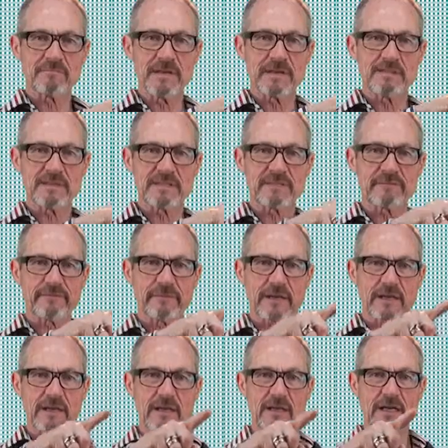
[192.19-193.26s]
Maybe it's a
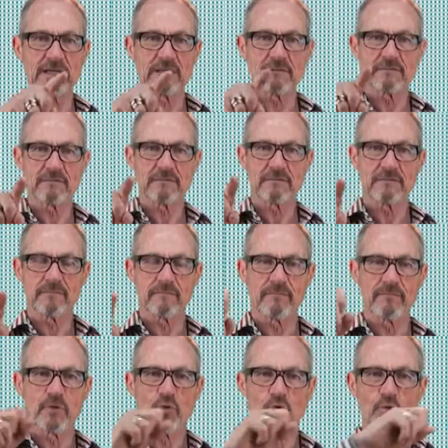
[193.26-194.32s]
flat line,
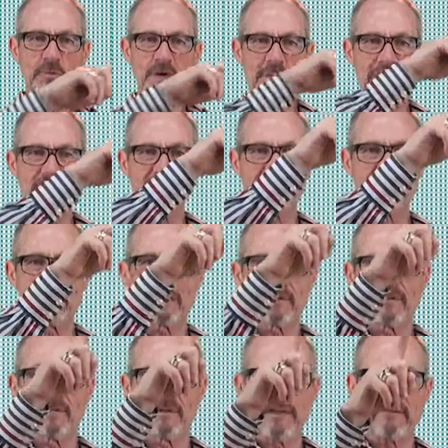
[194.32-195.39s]
or maybe it's,
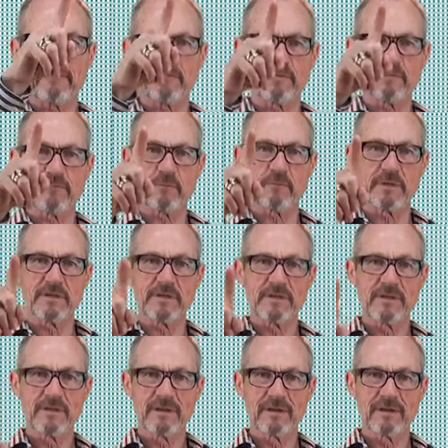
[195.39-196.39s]
heaven forbid,